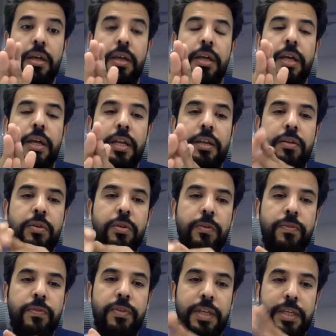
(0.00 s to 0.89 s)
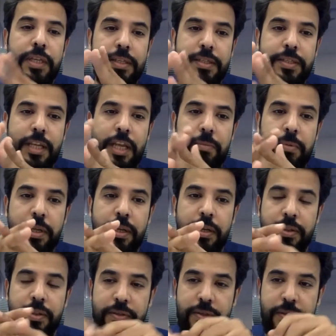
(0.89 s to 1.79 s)
end of the
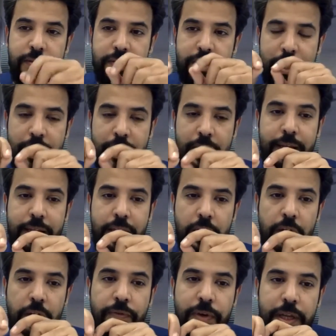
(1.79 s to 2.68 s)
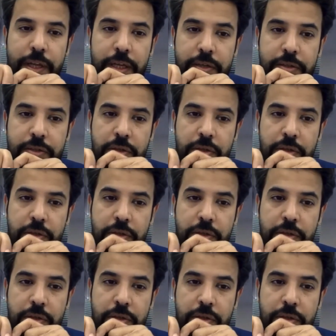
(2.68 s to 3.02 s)
stapling, this is an area of leak.